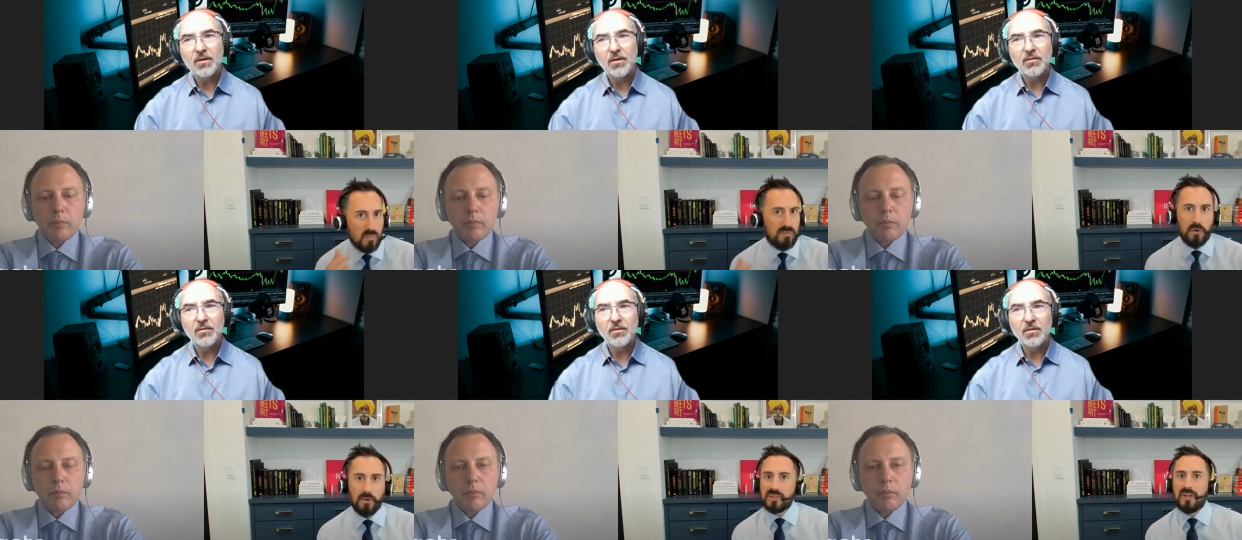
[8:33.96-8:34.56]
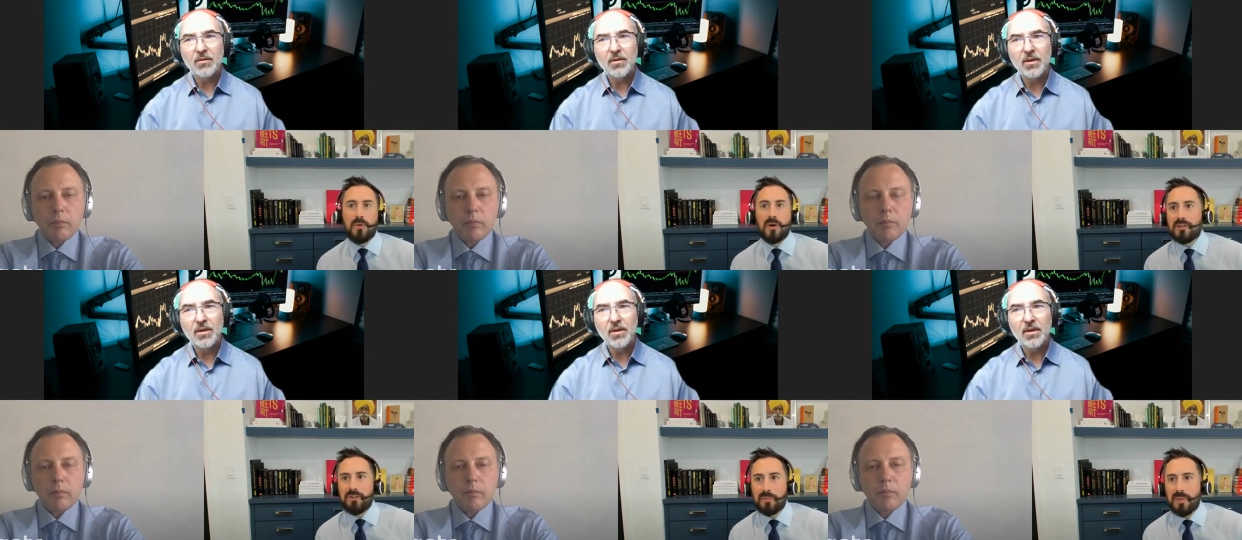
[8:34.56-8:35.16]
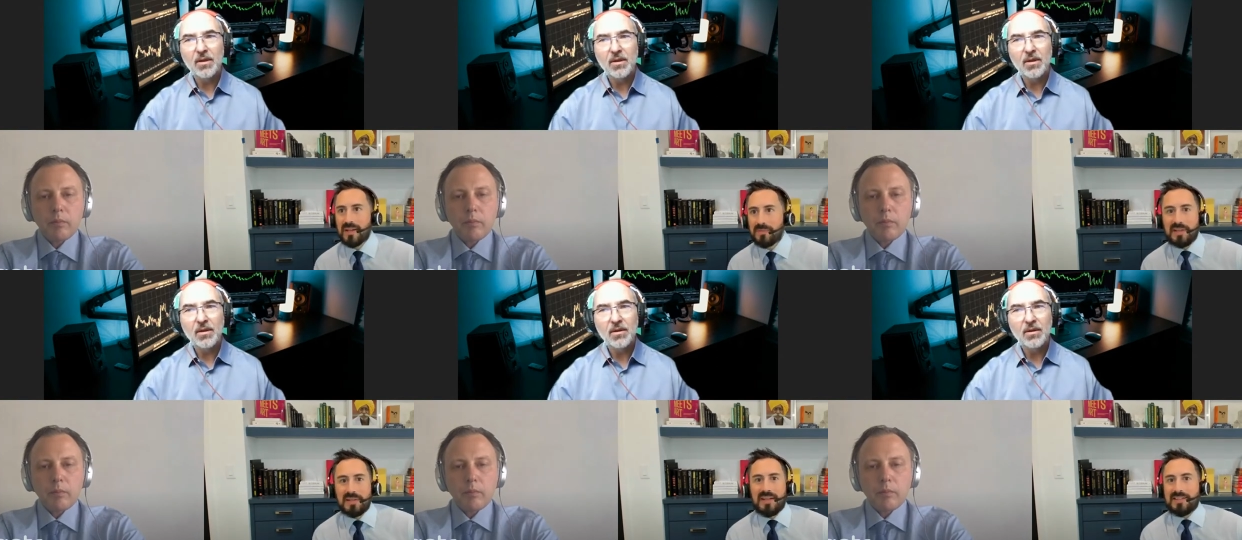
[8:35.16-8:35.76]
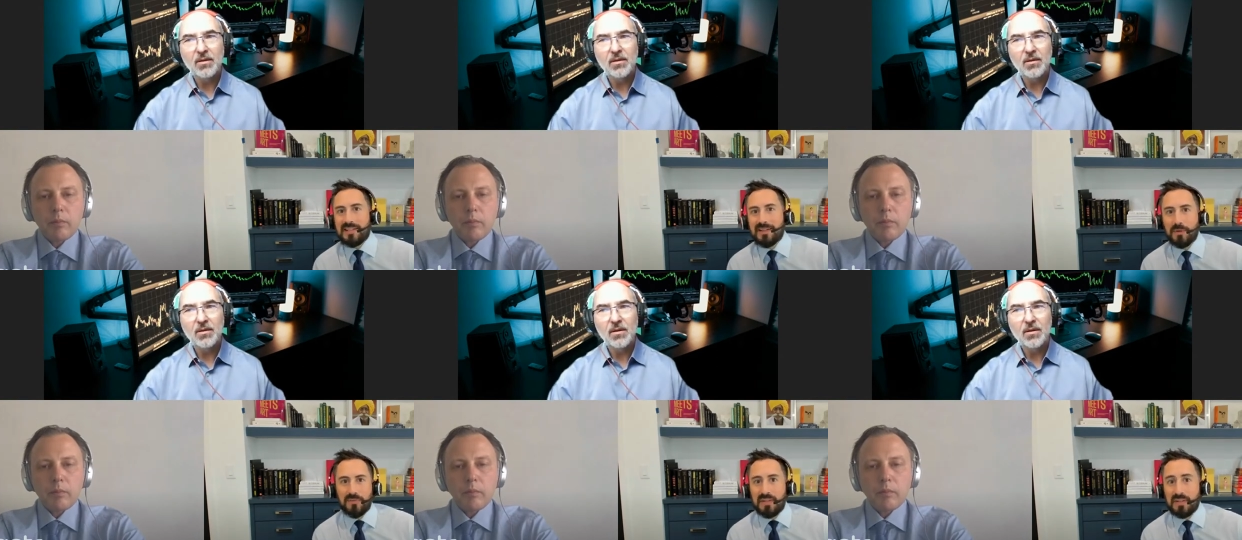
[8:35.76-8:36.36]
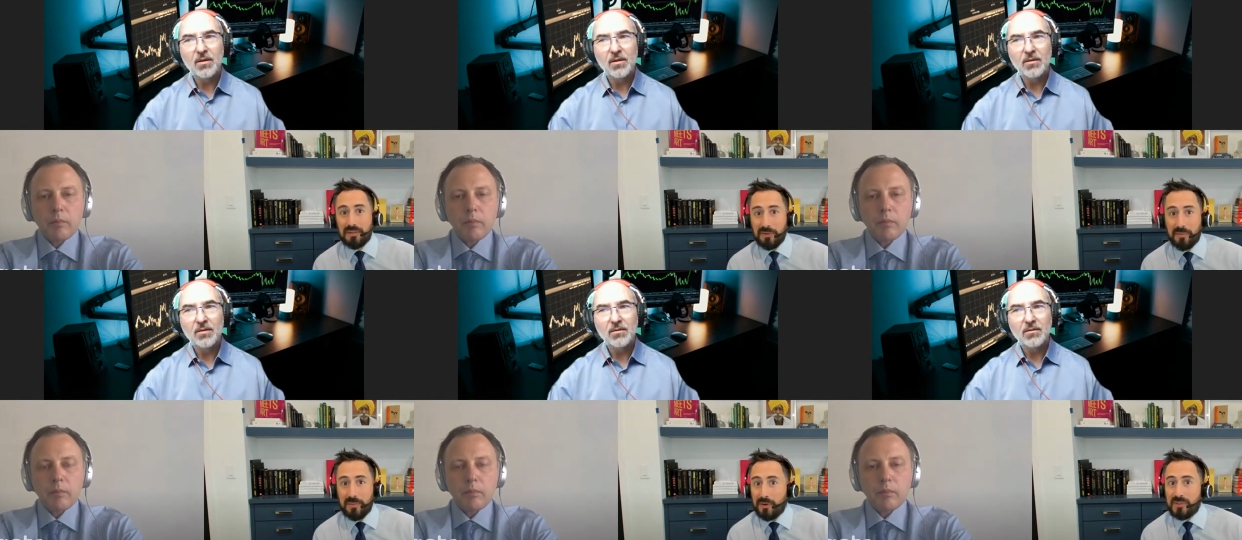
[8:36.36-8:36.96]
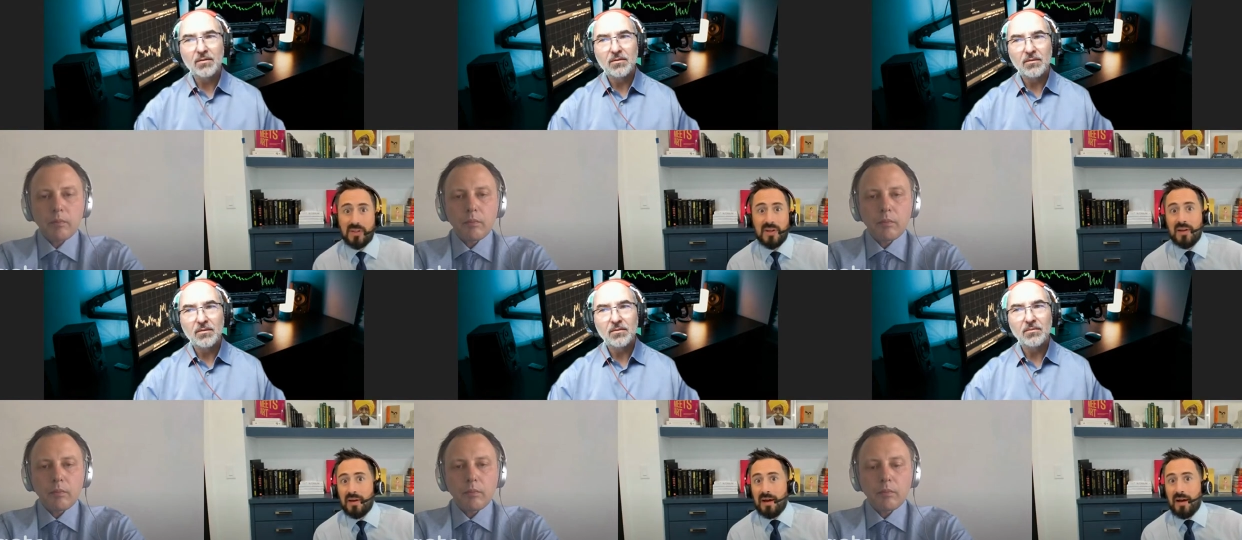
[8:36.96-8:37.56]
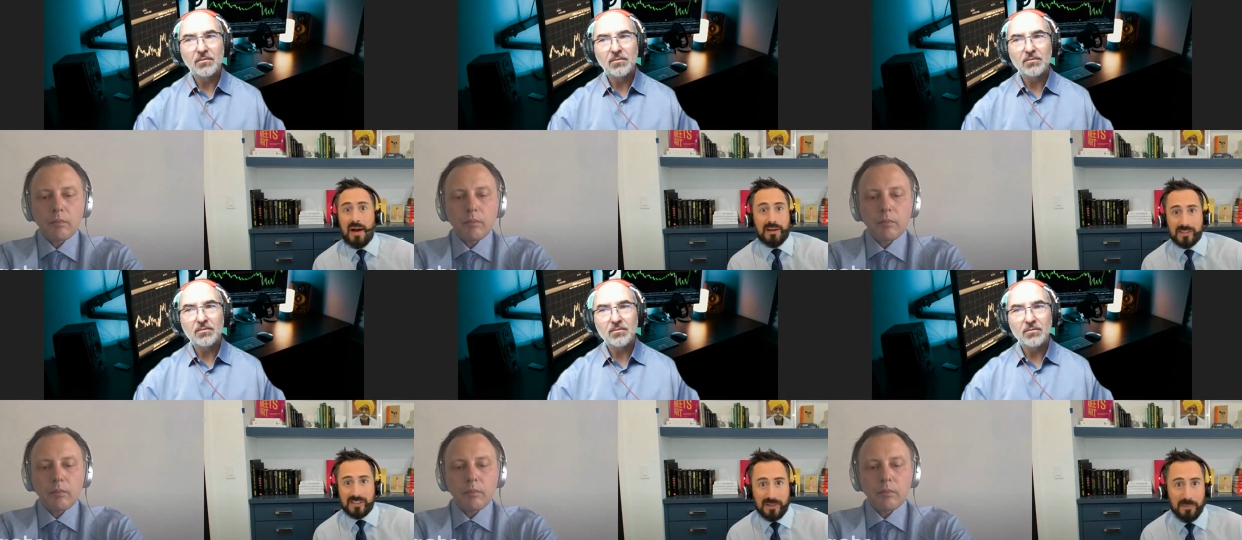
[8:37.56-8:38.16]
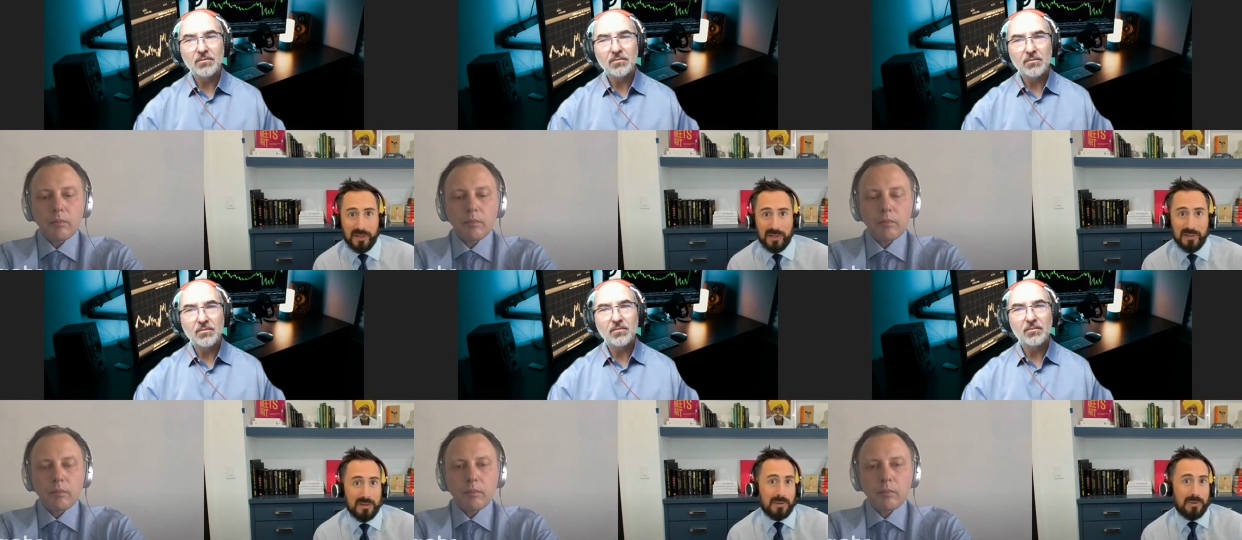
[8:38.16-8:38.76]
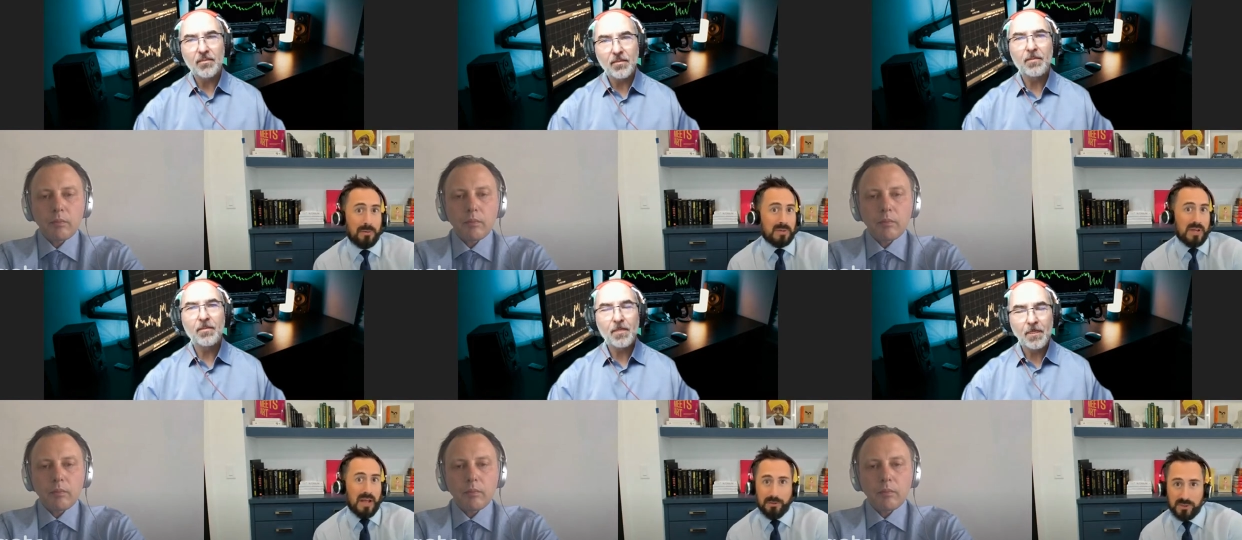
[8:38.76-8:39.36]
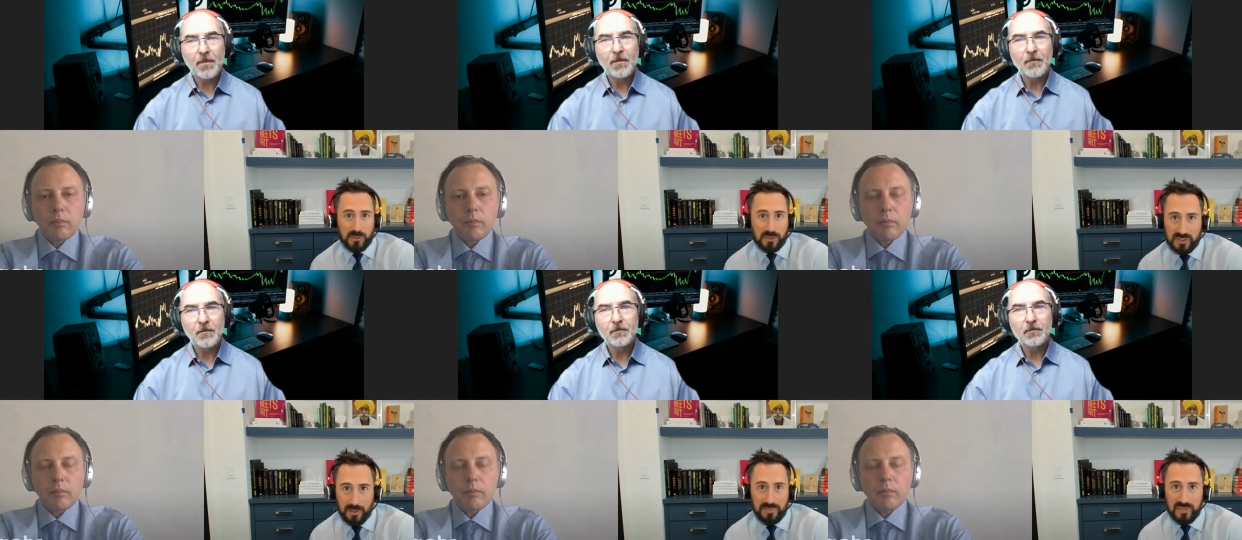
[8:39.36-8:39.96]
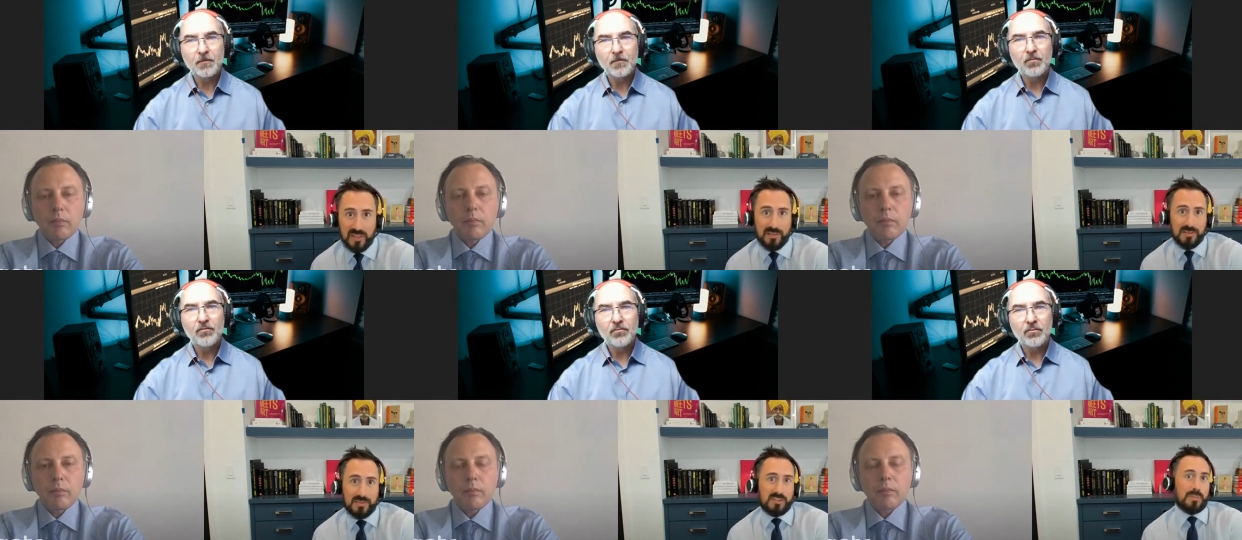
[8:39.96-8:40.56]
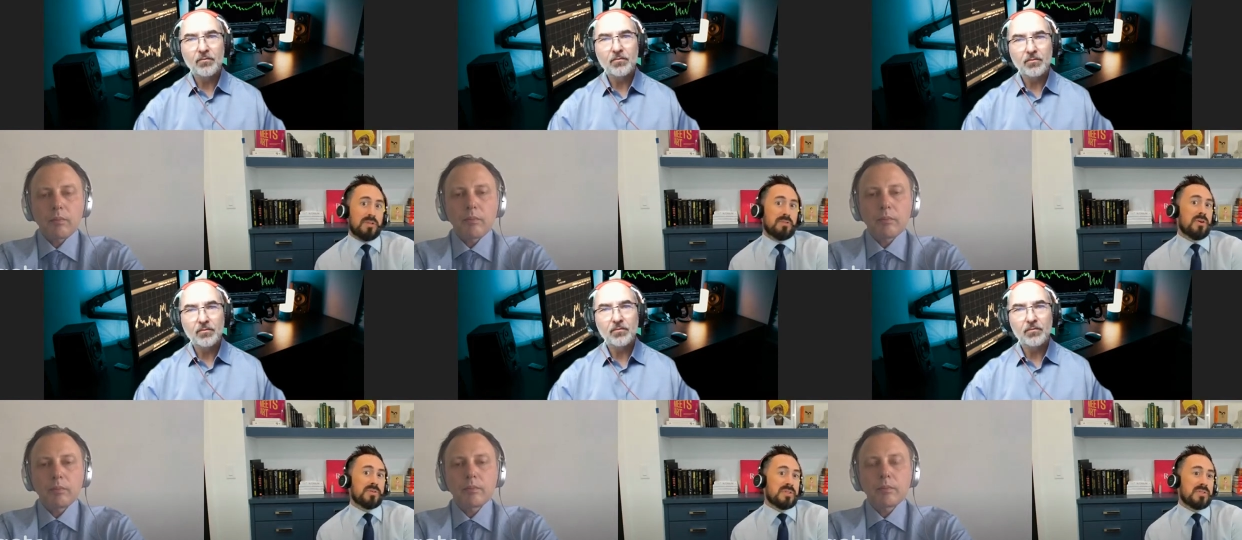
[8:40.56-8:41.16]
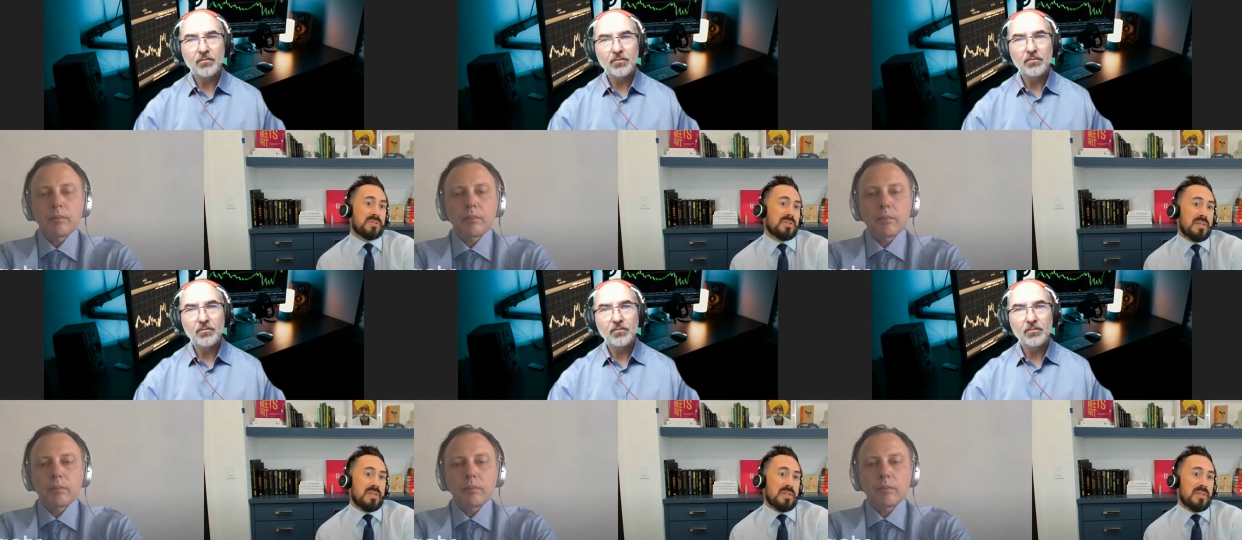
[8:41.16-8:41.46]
Speaker 1: focus on what you do best because that's going to move the needle the most hire someone or outsource something to someone who knows it